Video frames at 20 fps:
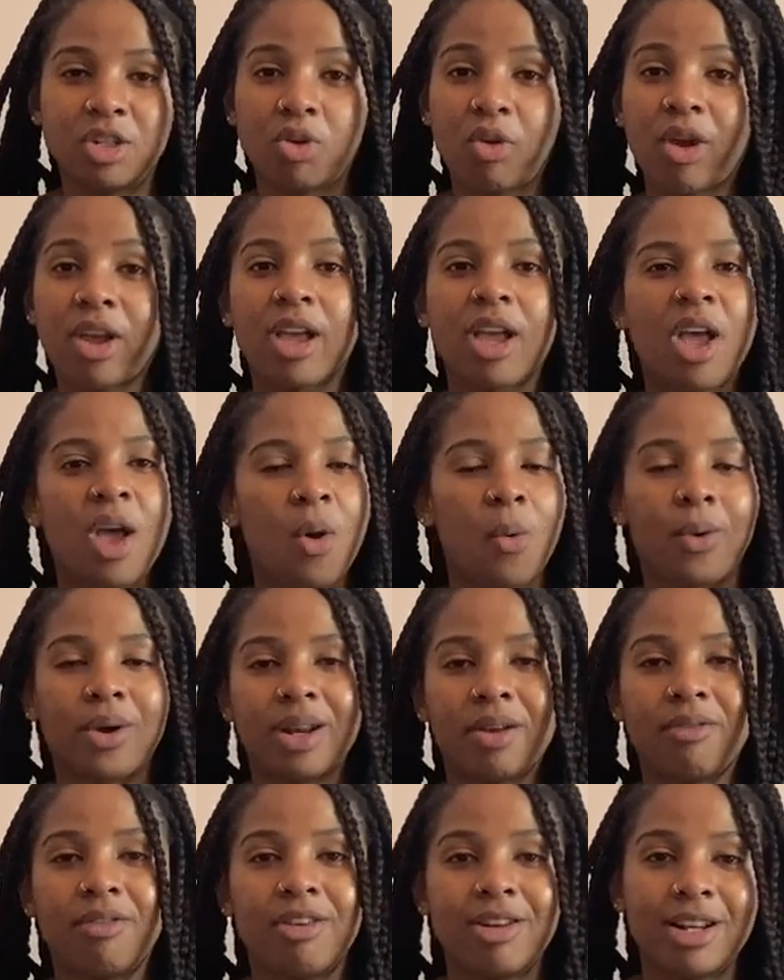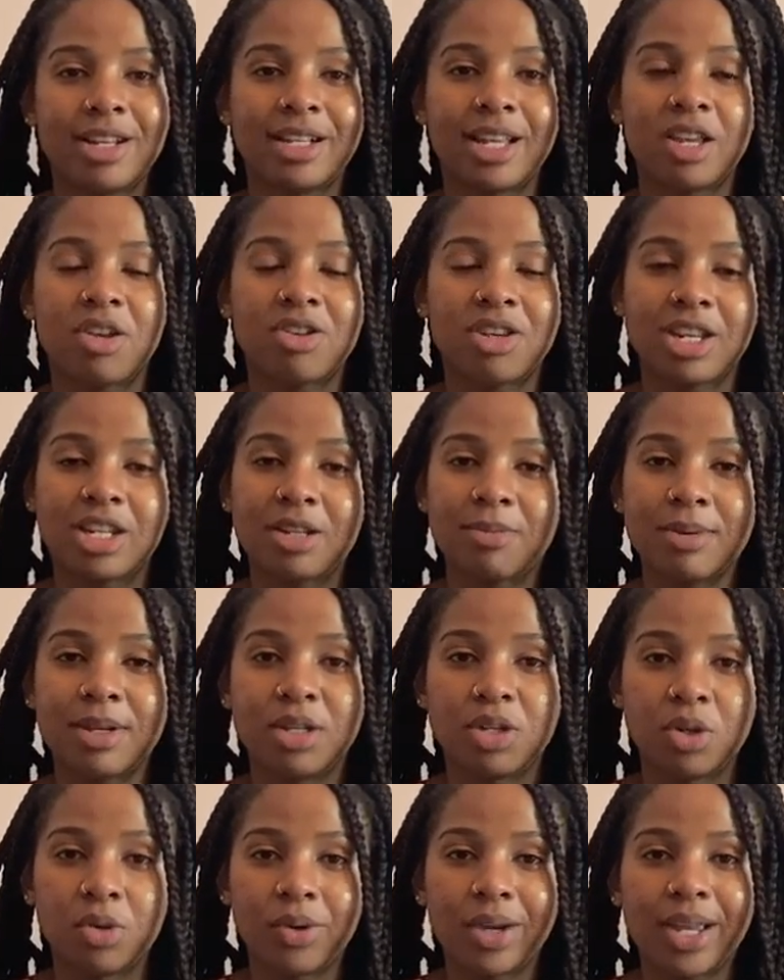doing whatever it is that you need to be
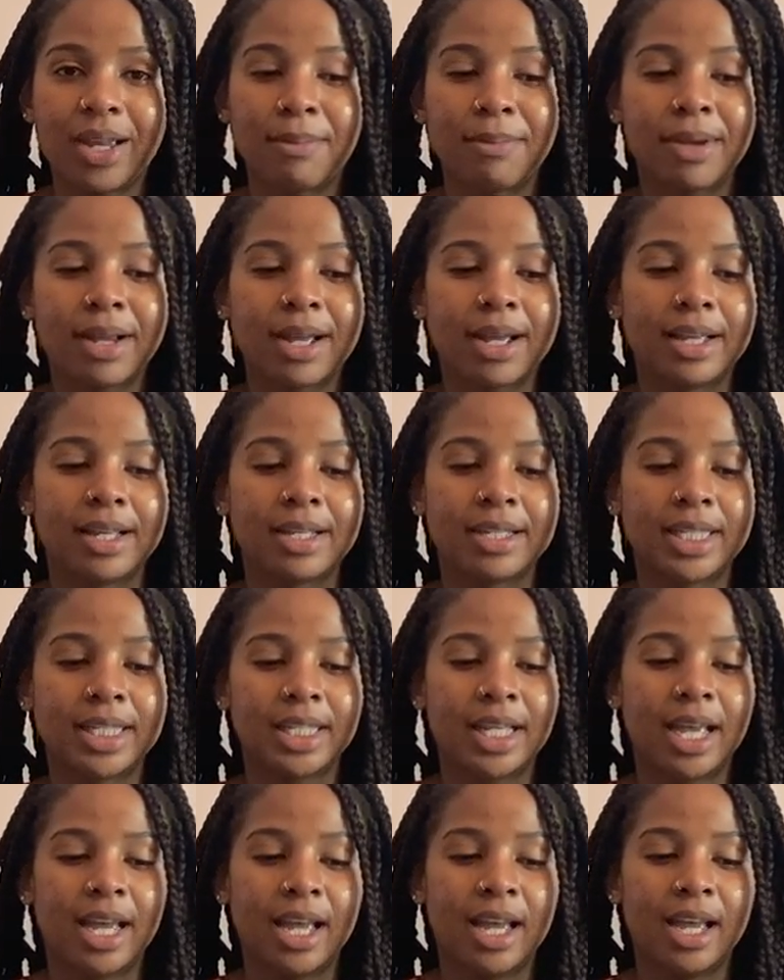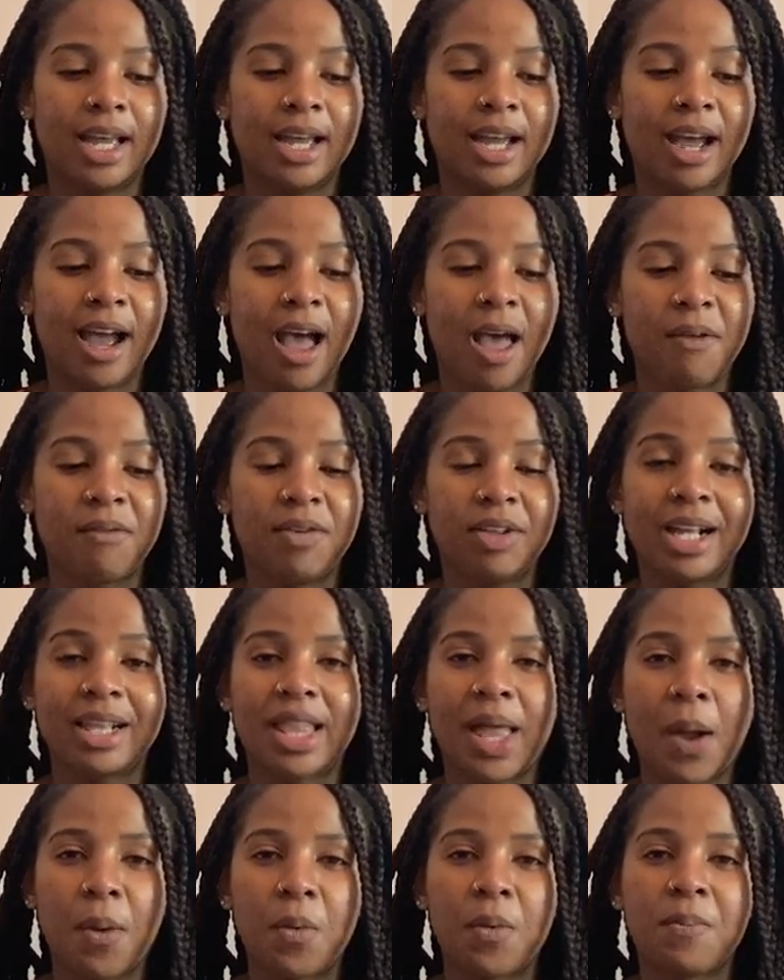doing, because I feel
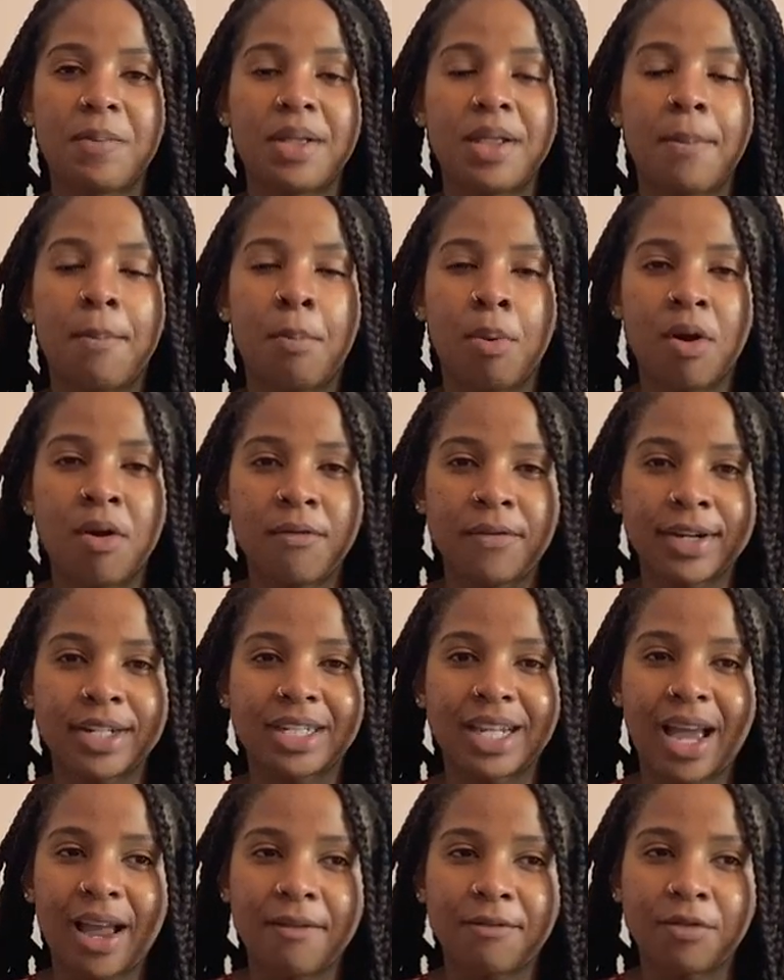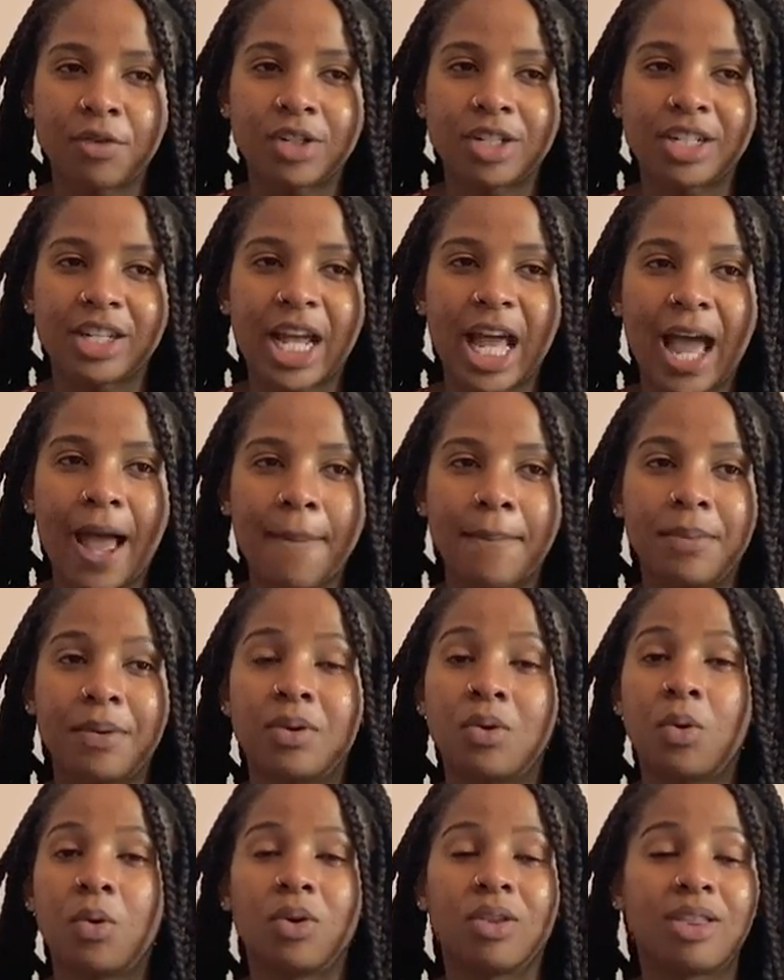like that would be the perfect time for it to
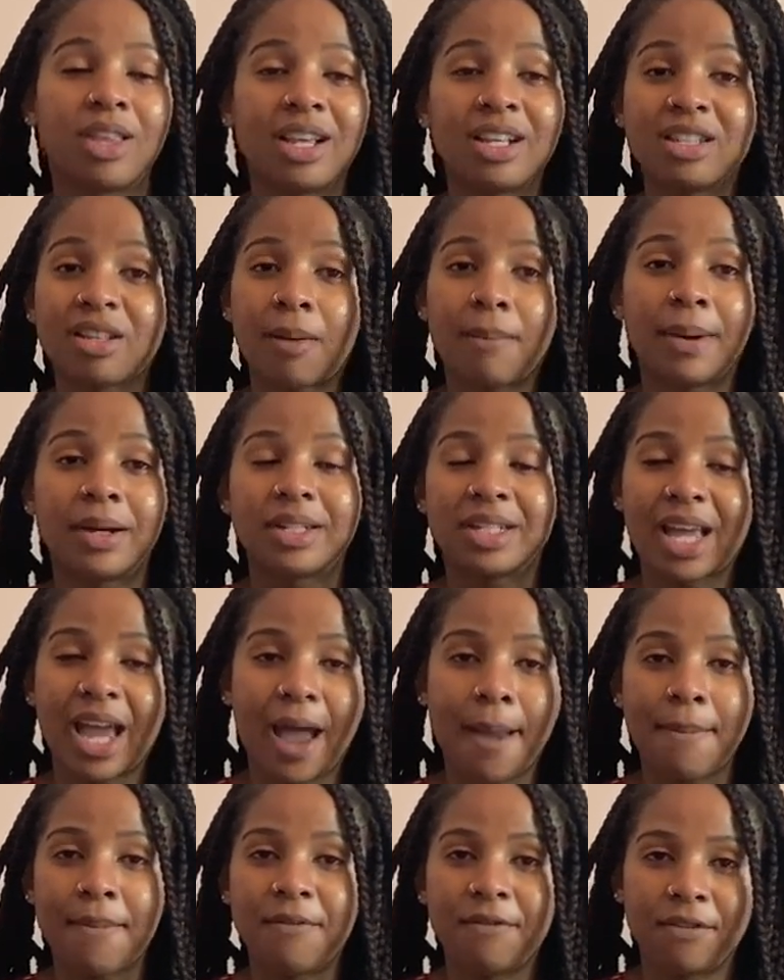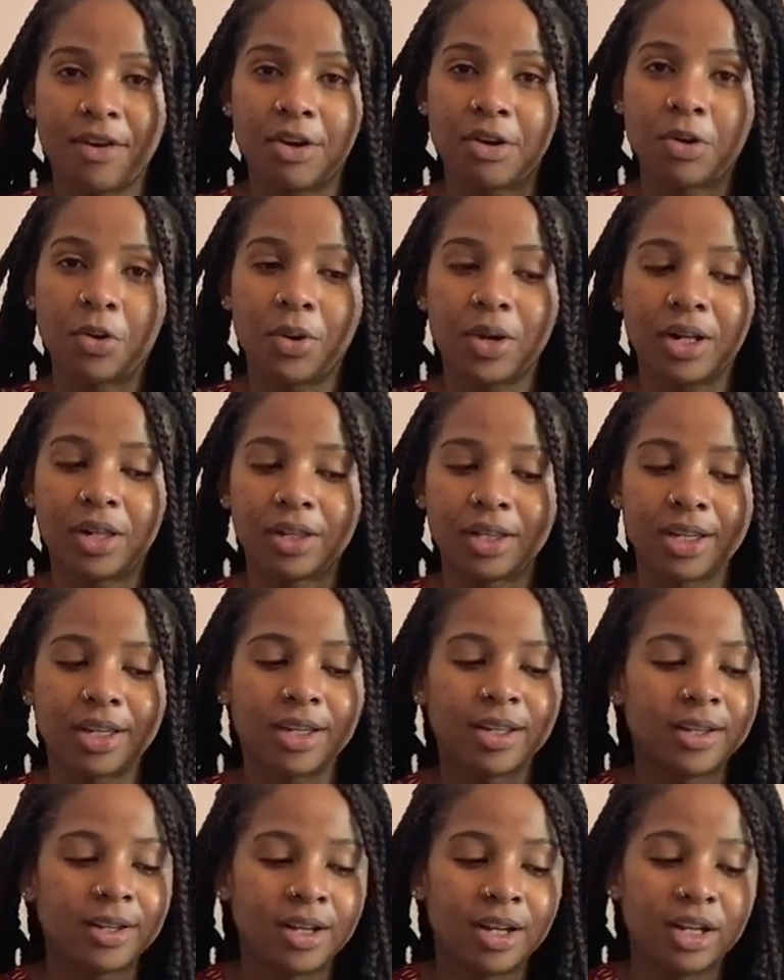happen, or things are about to happen very
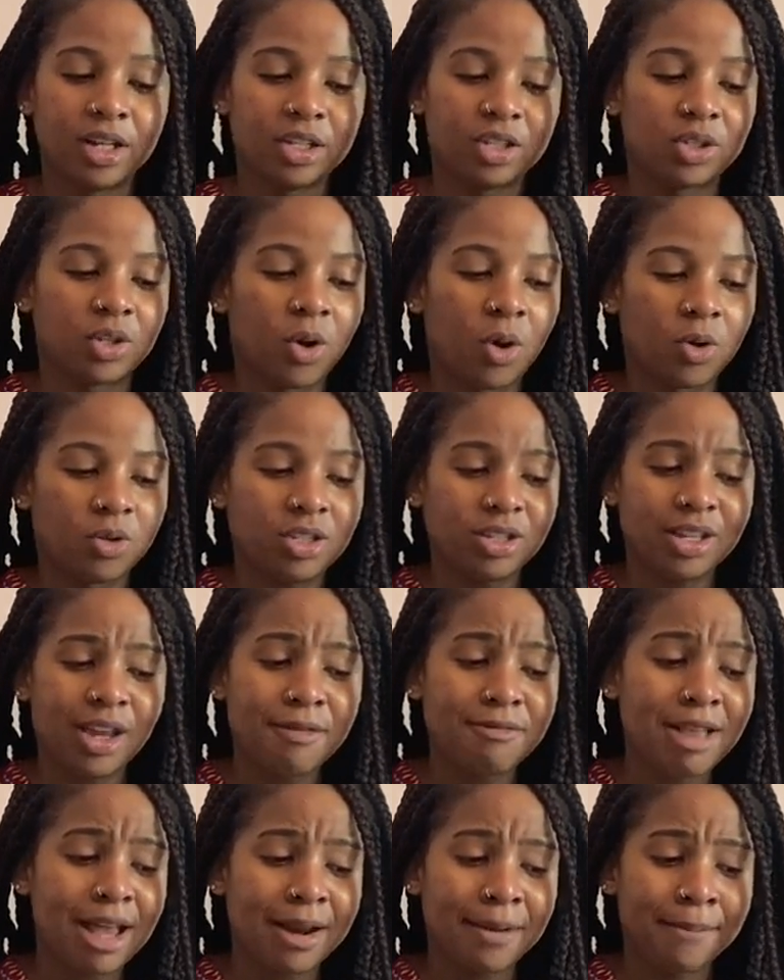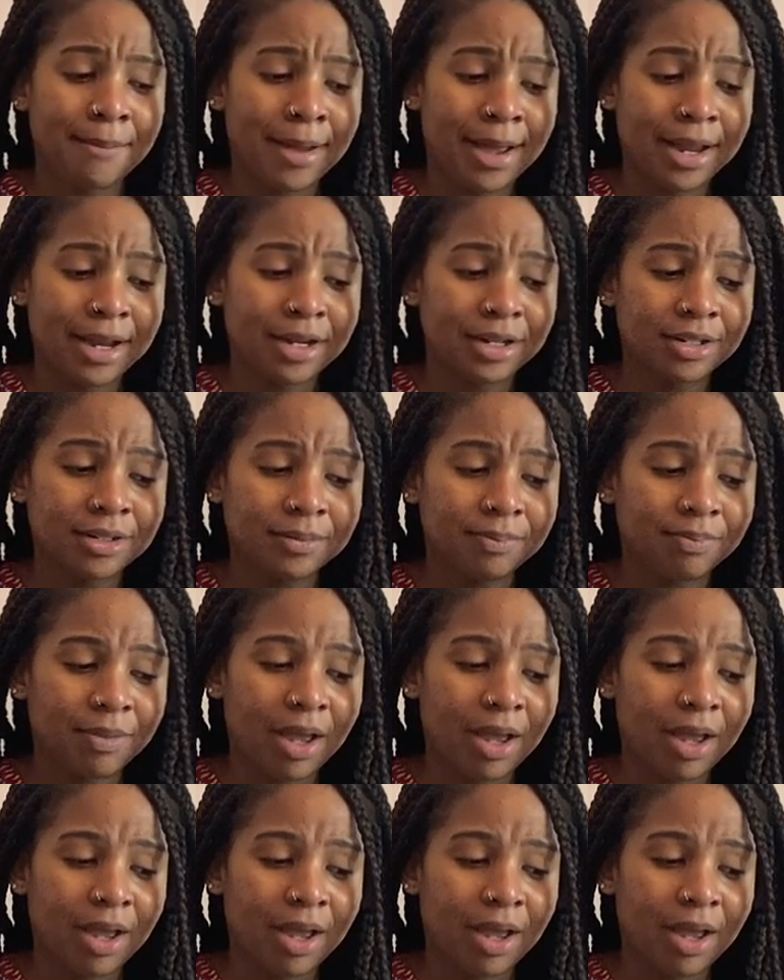quickly. So just keep that in mind.